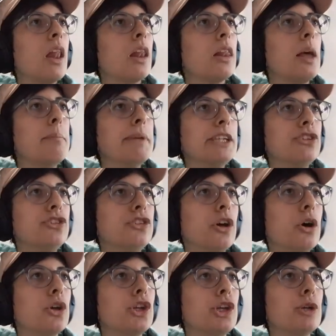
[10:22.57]
Let me
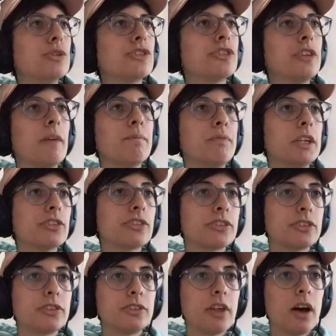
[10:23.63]
show you some of the
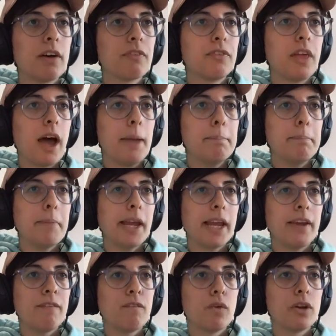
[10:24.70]
stuff that I
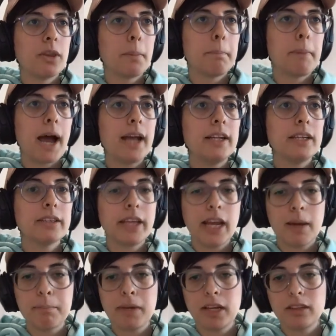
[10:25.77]
made for the Biden
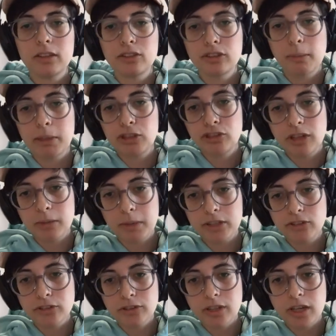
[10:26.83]
campaign. So I'm going to share my
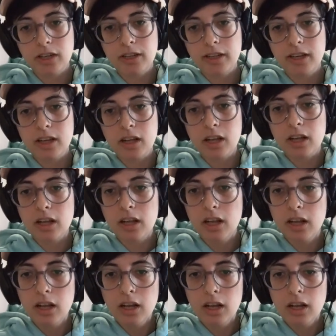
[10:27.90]
screen again.